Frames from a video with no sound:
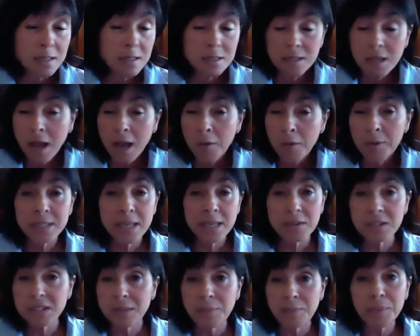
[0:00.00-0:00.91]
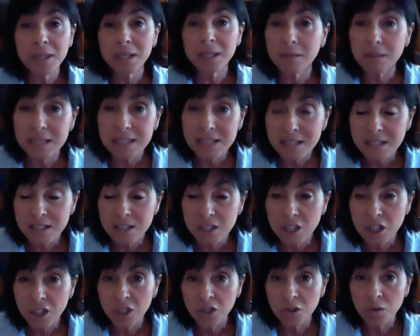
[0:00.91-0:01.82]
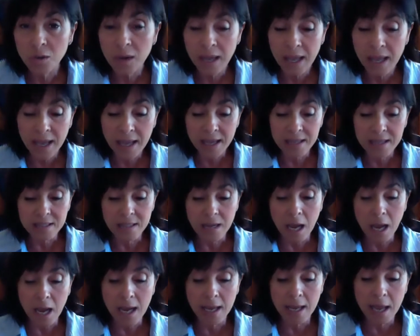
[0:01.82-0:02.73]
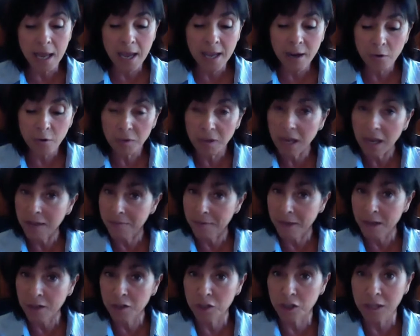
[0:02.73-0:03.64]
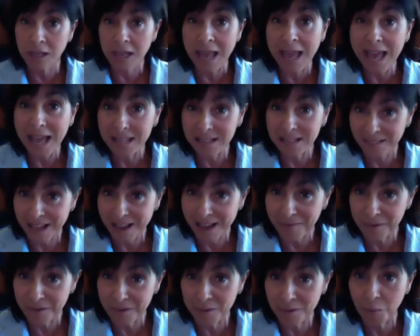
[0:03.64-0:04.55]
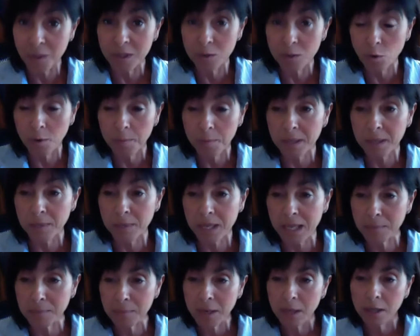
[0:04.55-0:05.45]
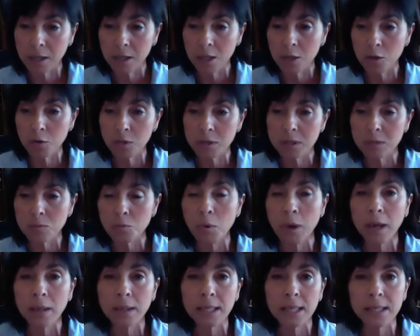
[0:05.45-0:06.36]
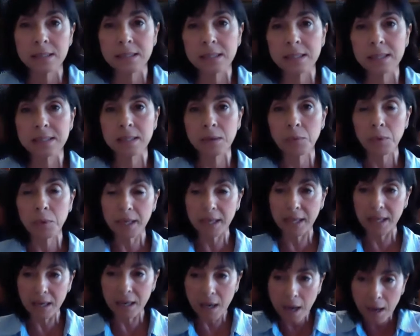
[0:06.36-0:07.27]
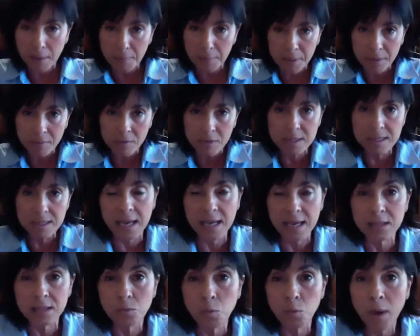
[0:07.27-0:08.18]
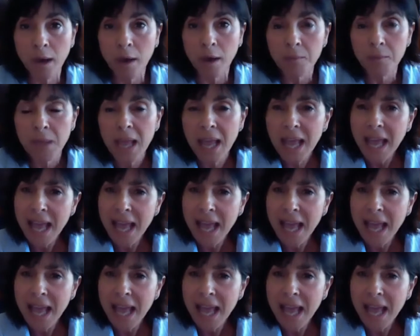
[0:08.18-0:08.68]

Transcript: I always have something to listen to, and I don't think I've actually have this one, so I'm going to be emailing you as well, Nancy, because I want to get a copy of this as well.